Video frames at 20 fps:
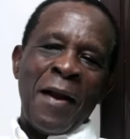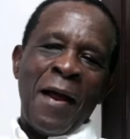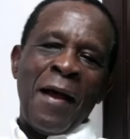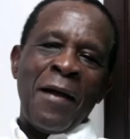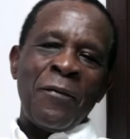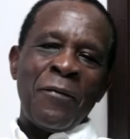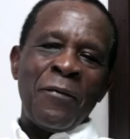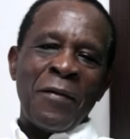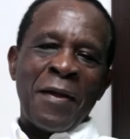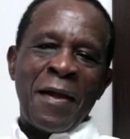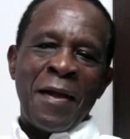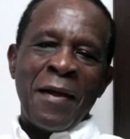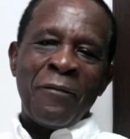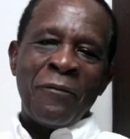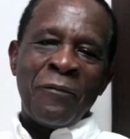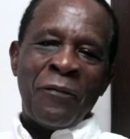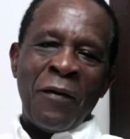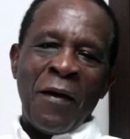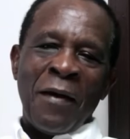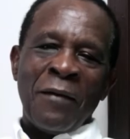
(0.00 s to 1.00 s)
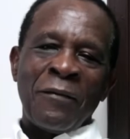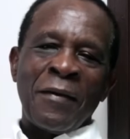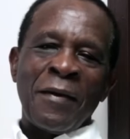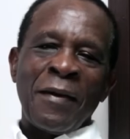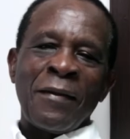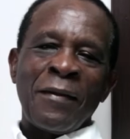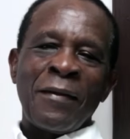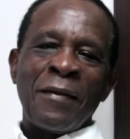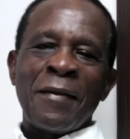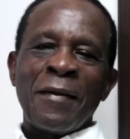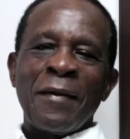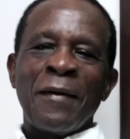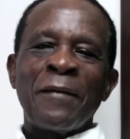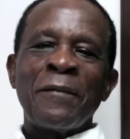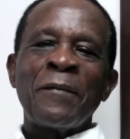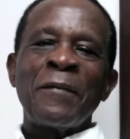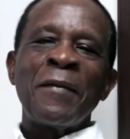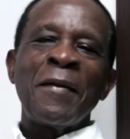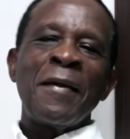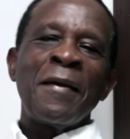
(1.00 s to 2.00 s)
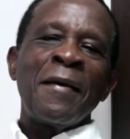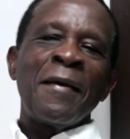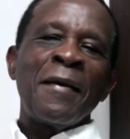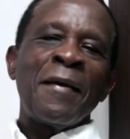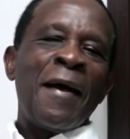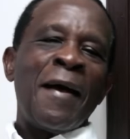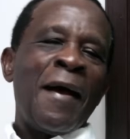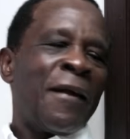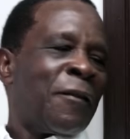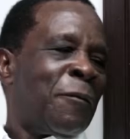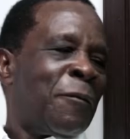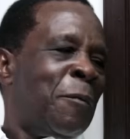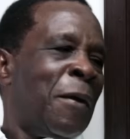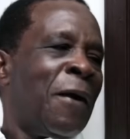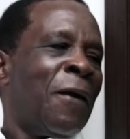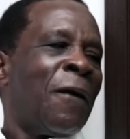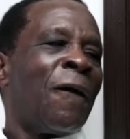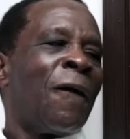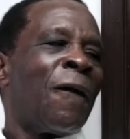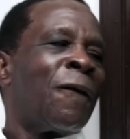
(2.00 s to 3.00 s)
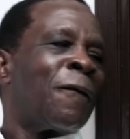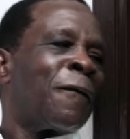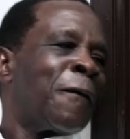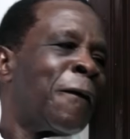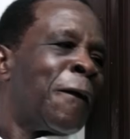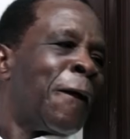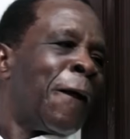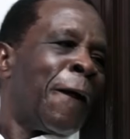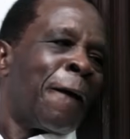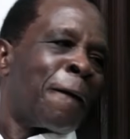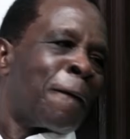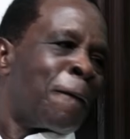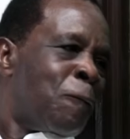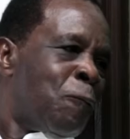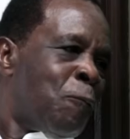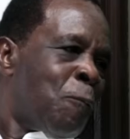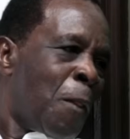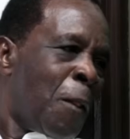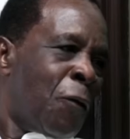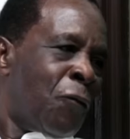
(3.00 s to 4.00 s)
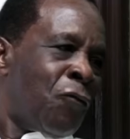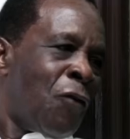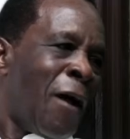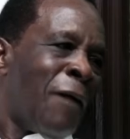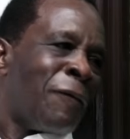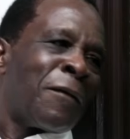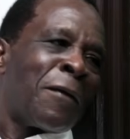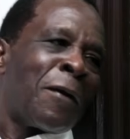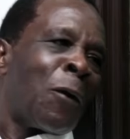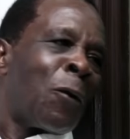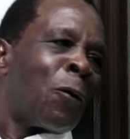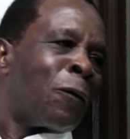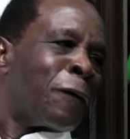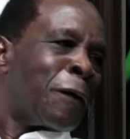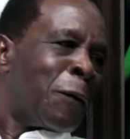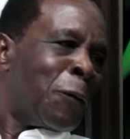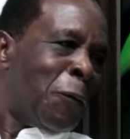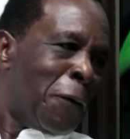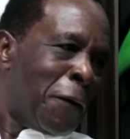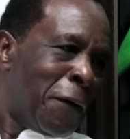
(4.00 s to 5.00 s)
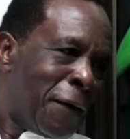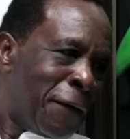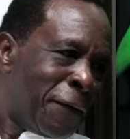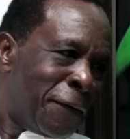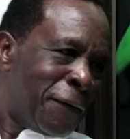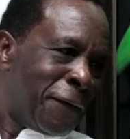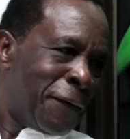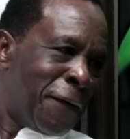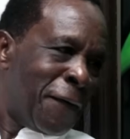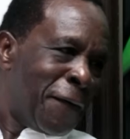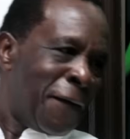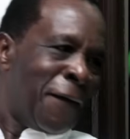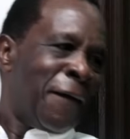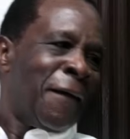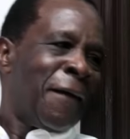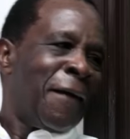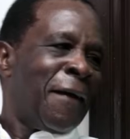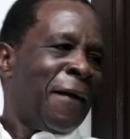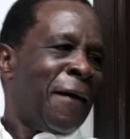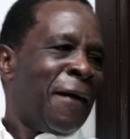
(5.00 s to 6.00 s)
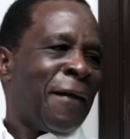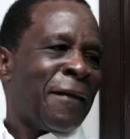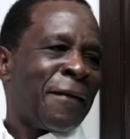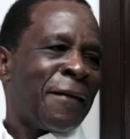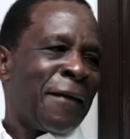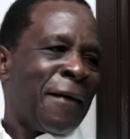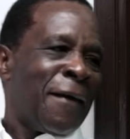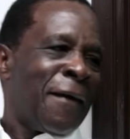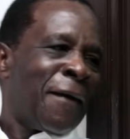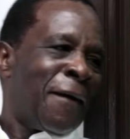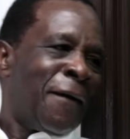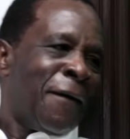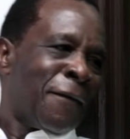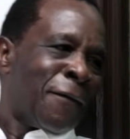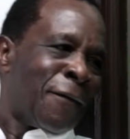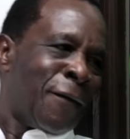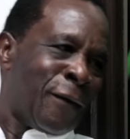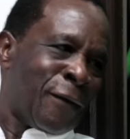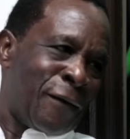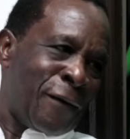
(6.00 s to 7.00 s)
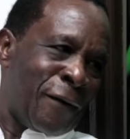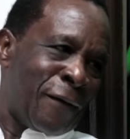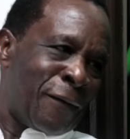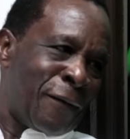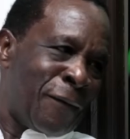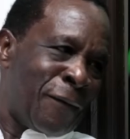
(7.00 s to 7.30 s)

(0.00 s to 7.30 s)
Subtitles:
became Prime Minister, I spent all over years traveling all over the world as a consultant